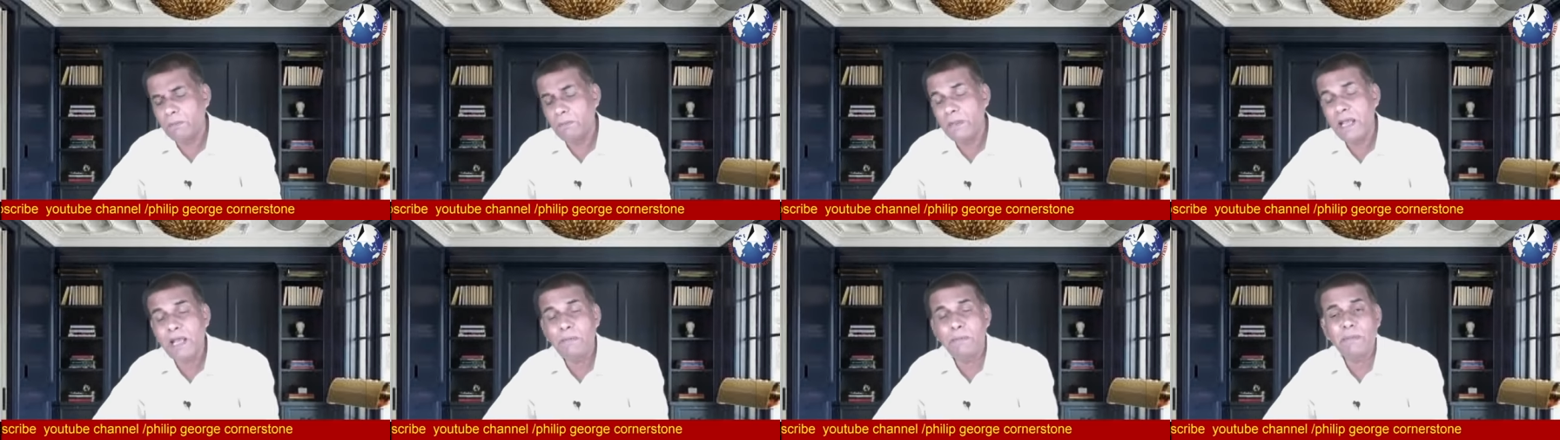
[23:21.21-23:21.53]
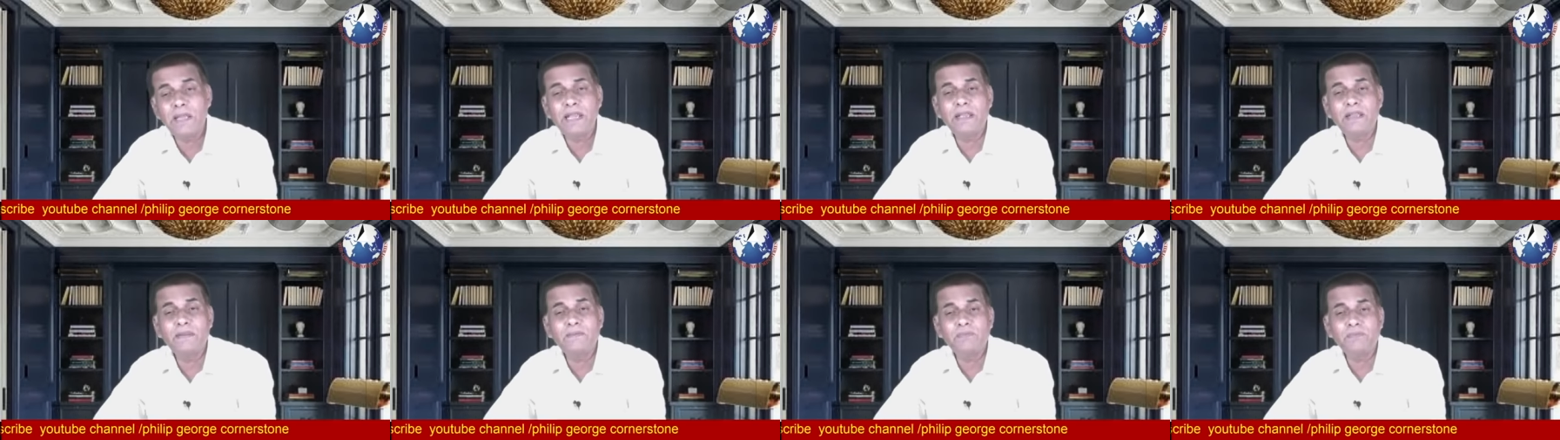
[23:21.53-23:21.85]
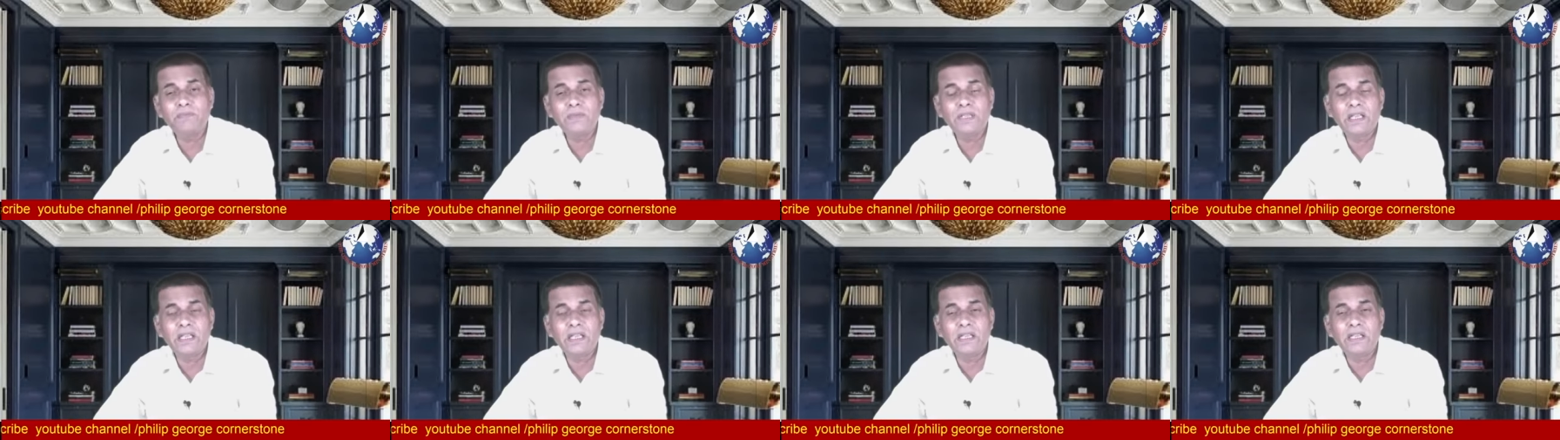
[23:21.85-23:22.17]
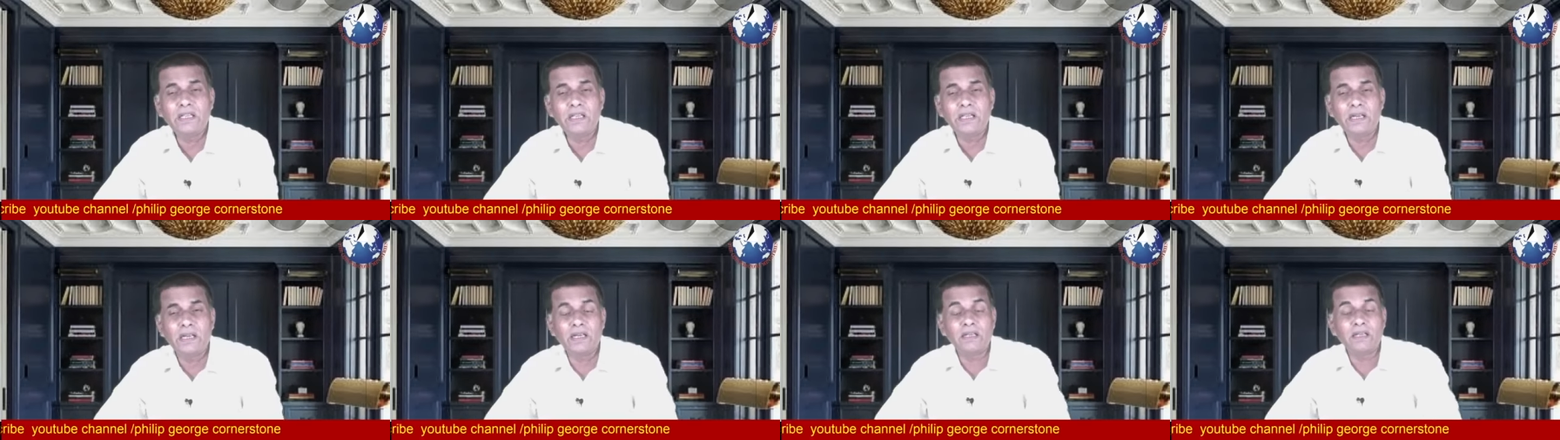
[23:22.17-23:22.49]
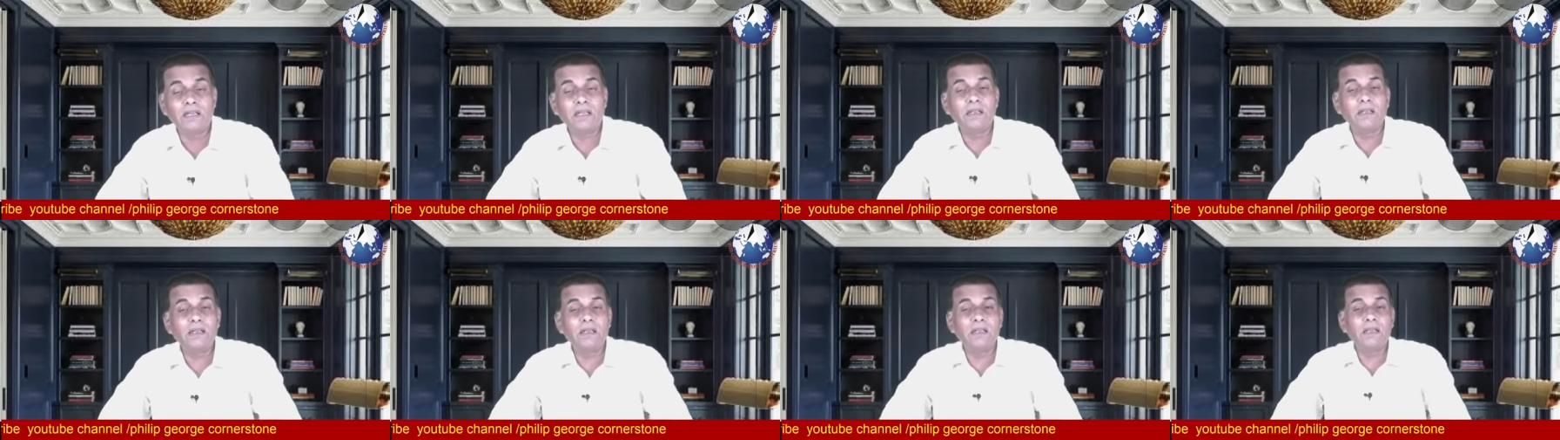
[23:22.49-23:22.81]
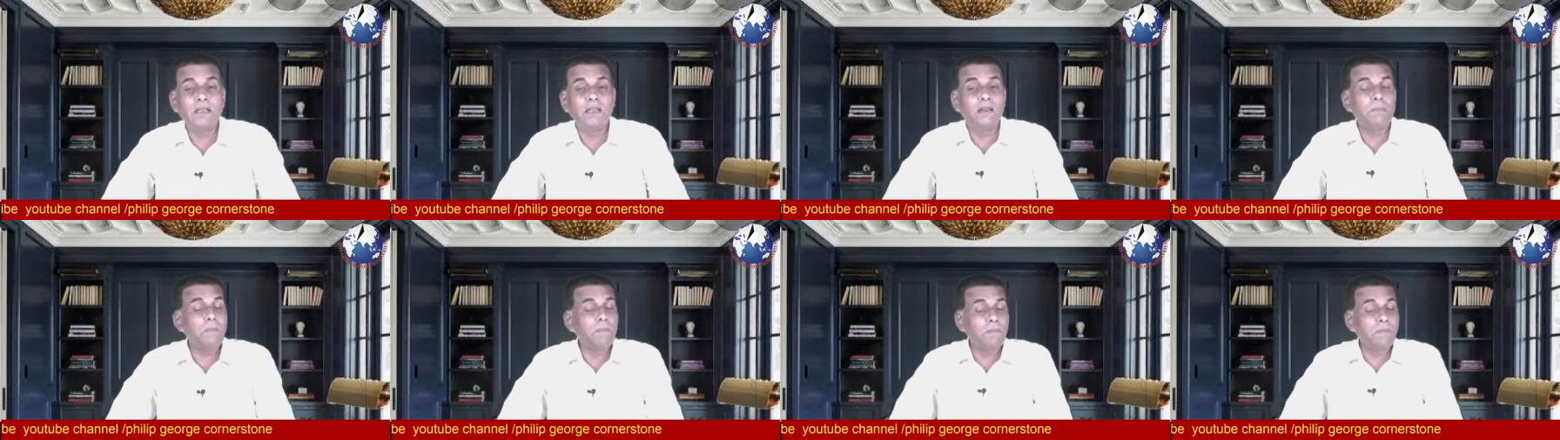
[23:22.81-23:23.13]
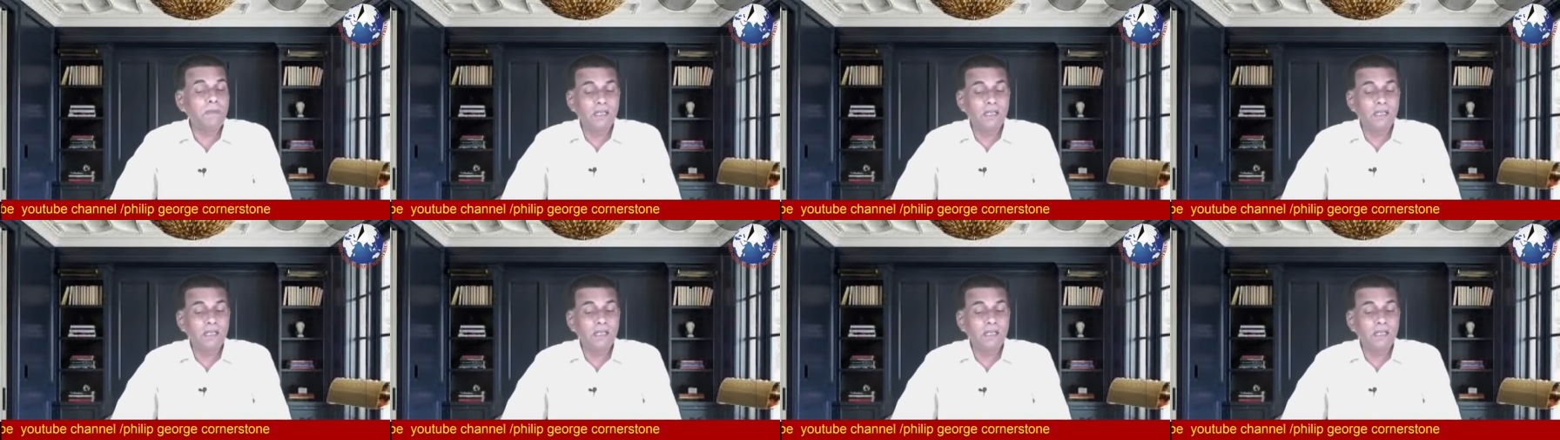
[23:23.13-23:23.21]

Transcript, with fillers: Maybe here eh,